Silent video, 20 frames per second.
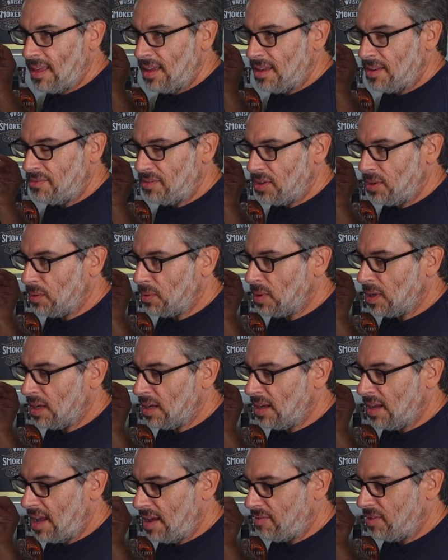if you
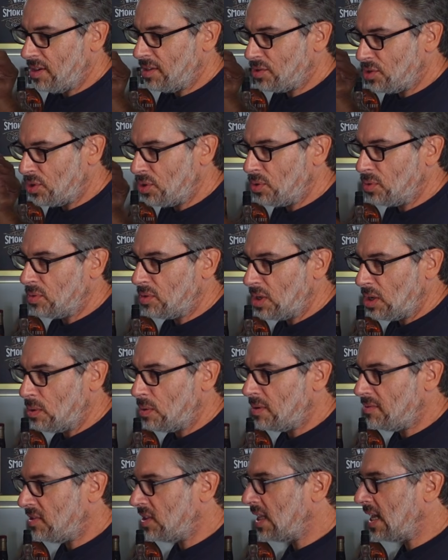have it in too low
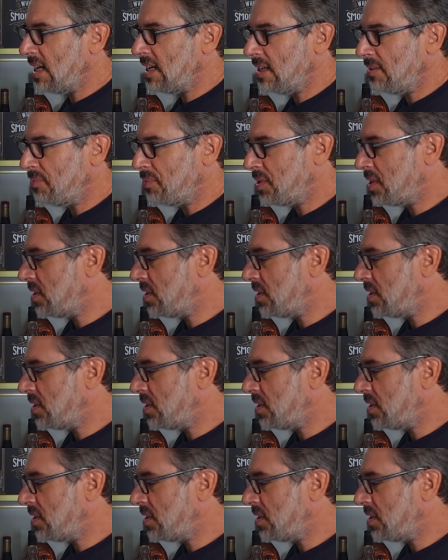of a light